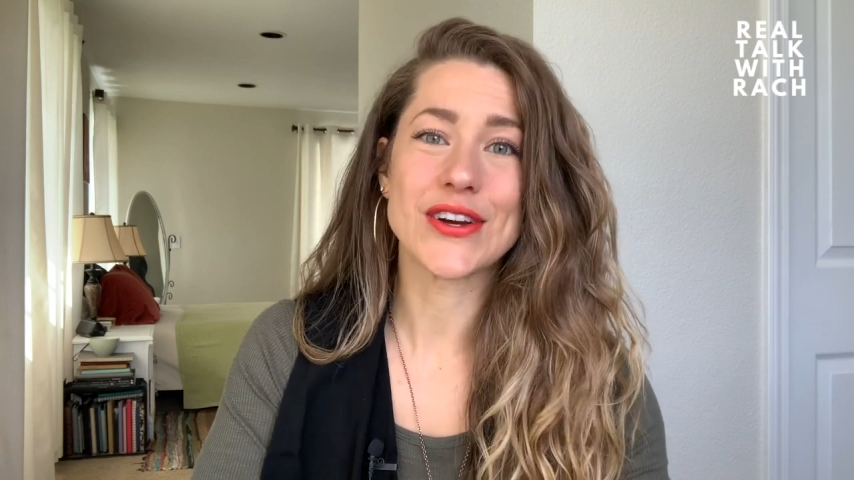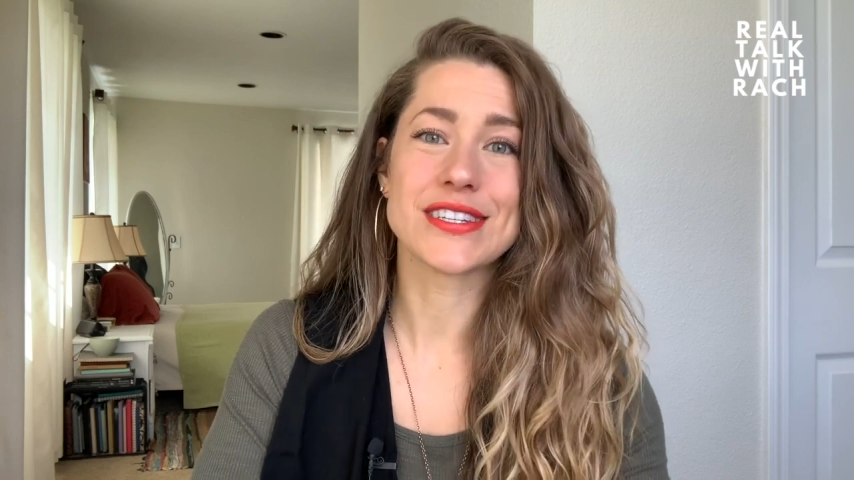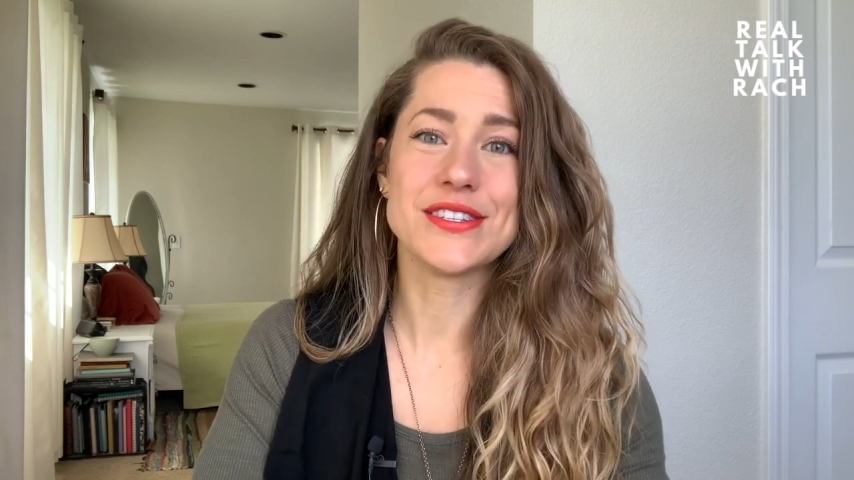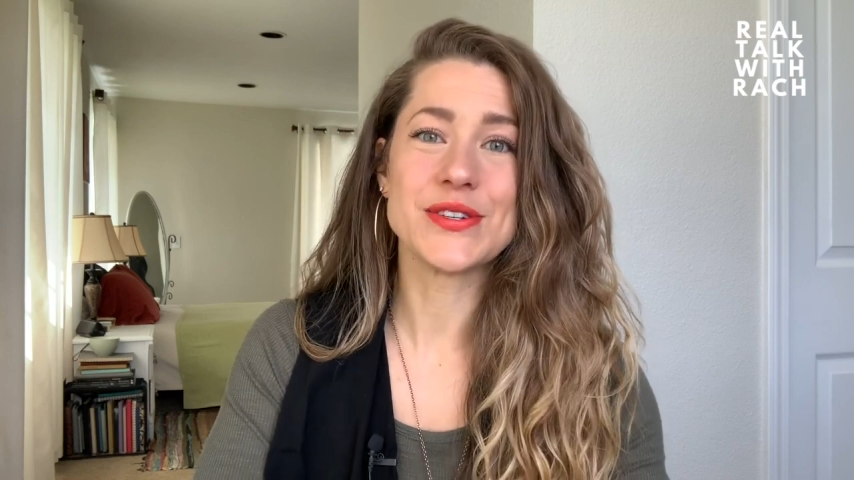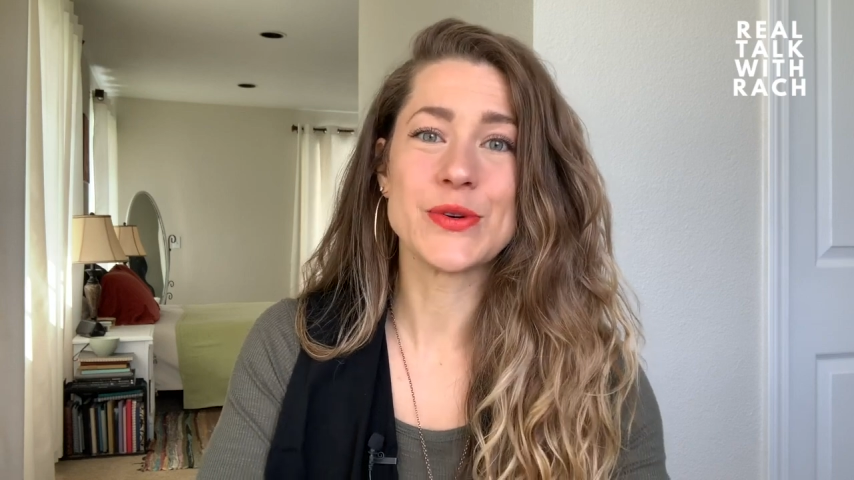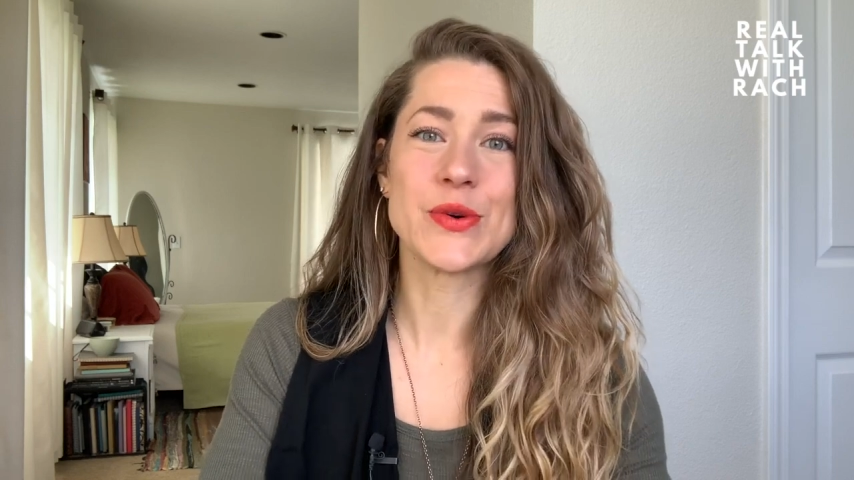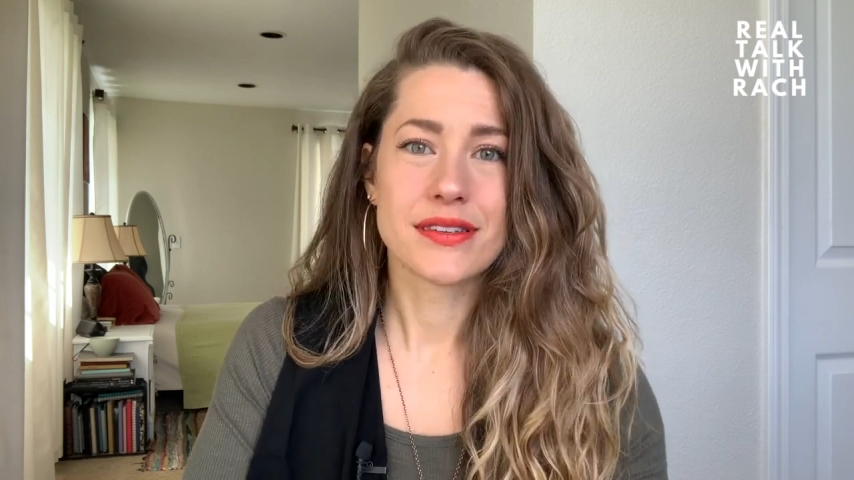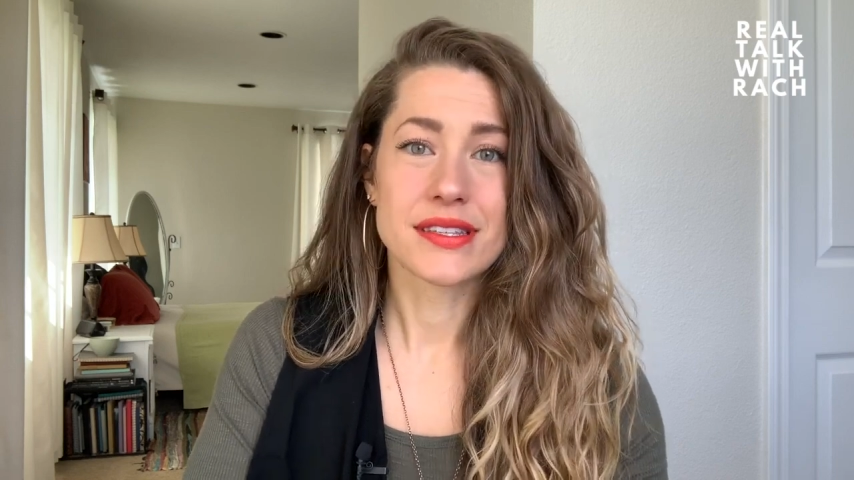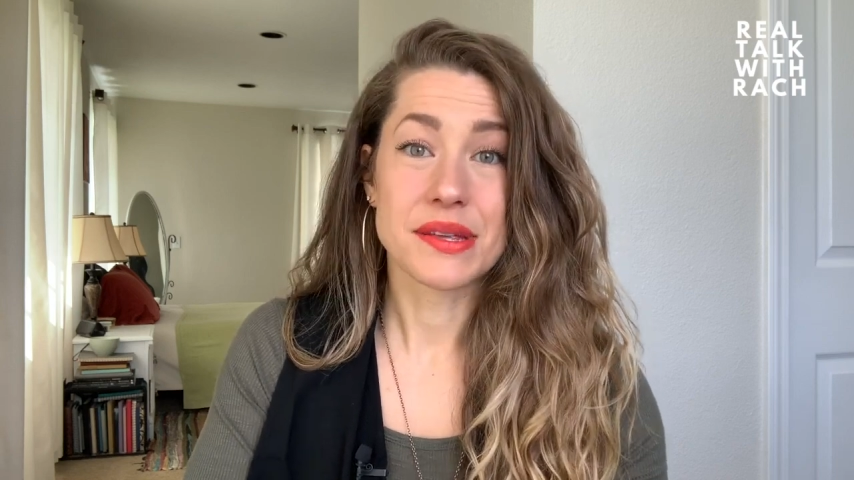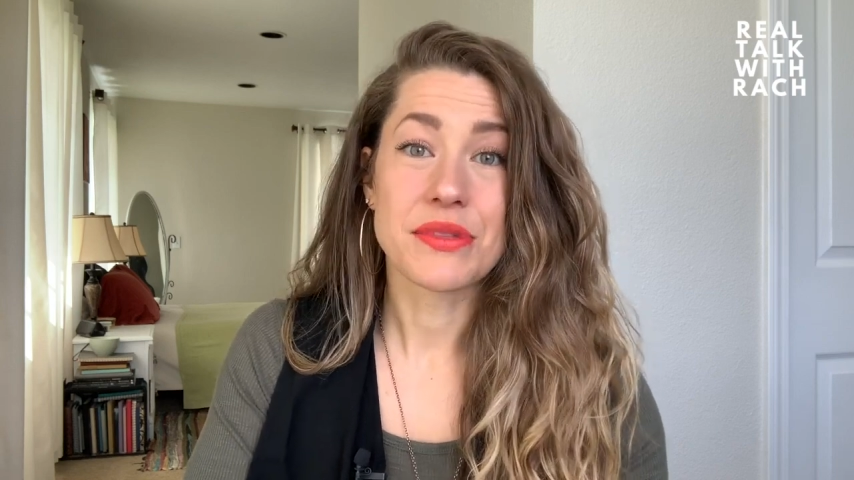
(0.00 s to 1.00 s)
to do
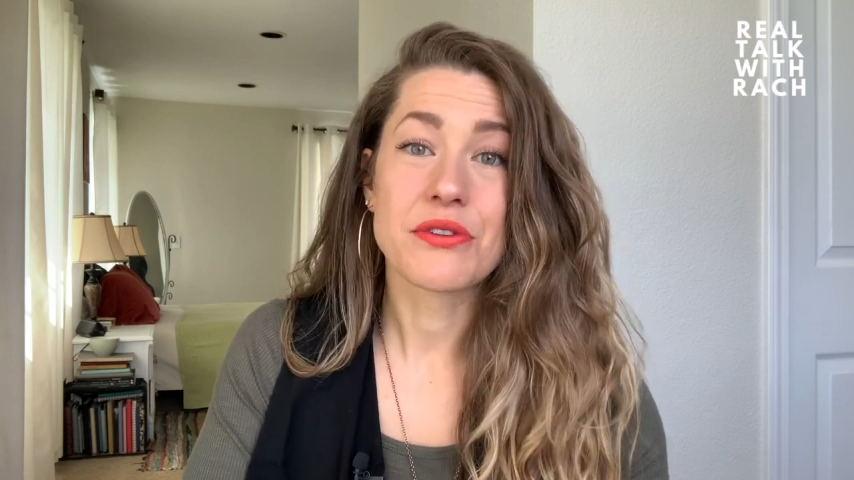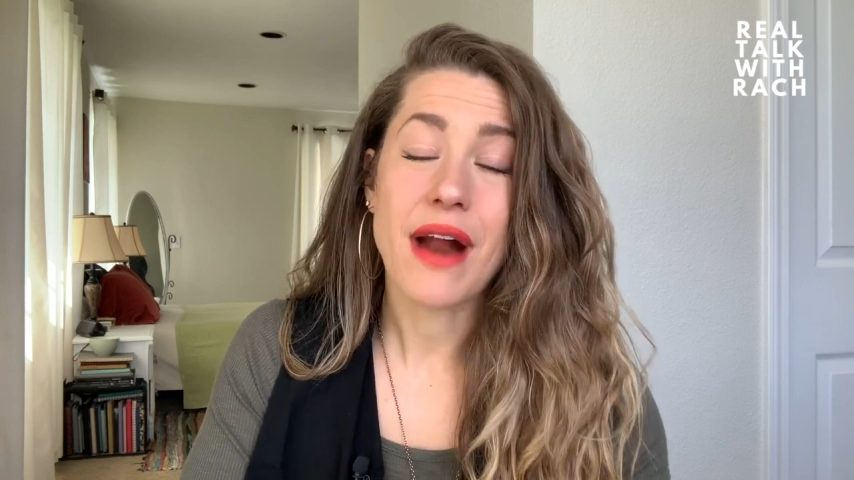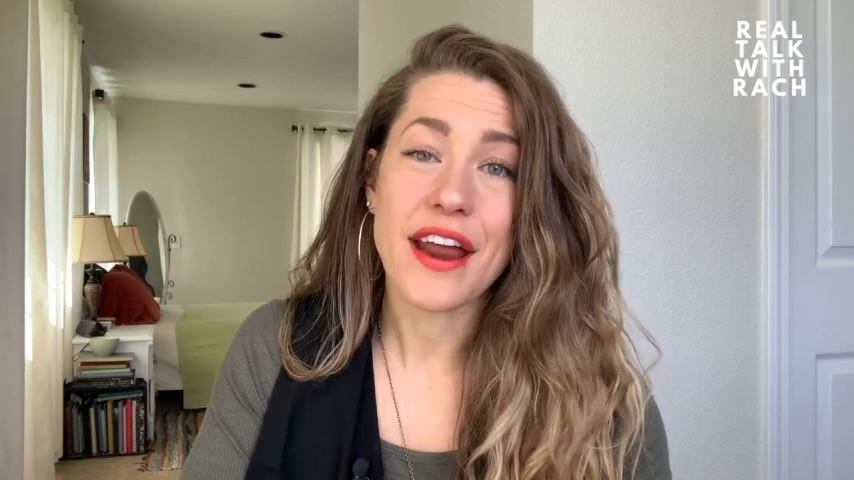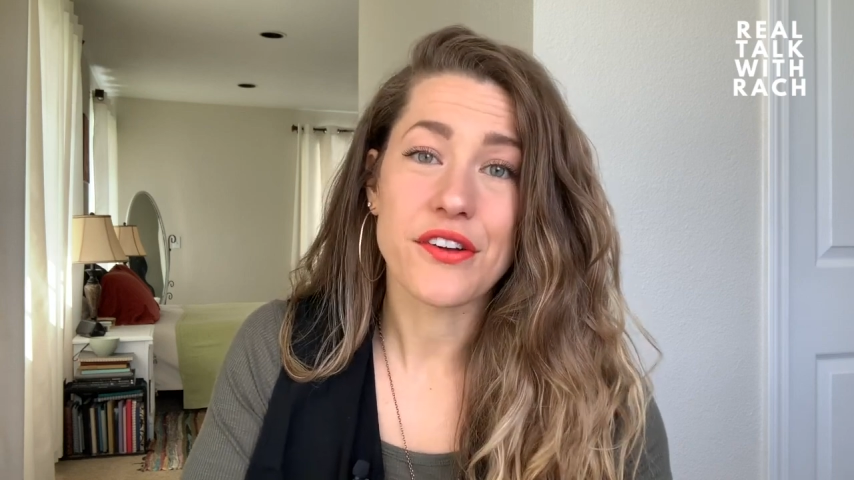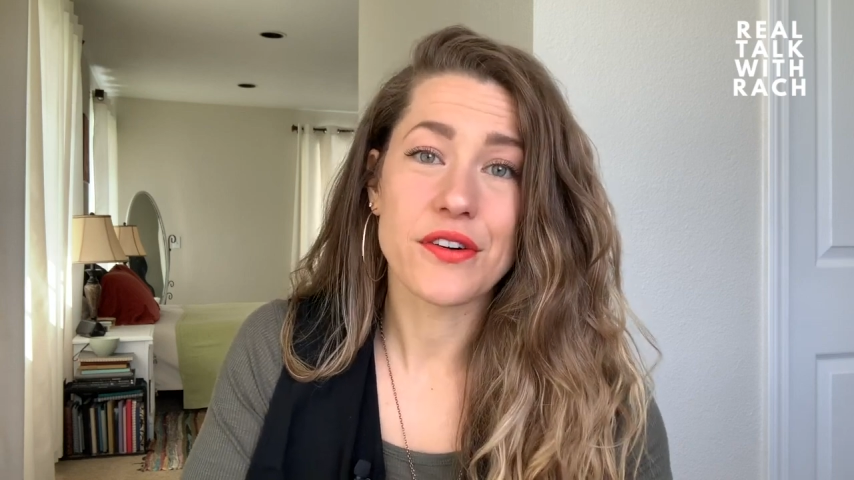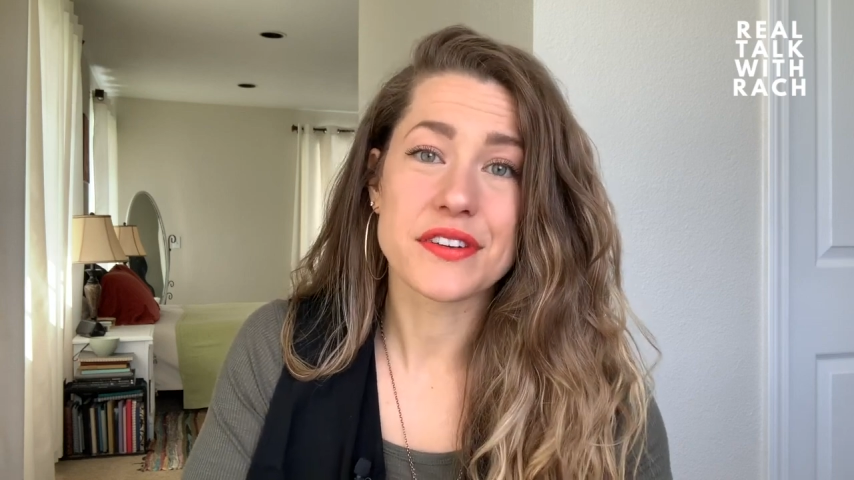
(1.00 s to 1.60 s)
something radical,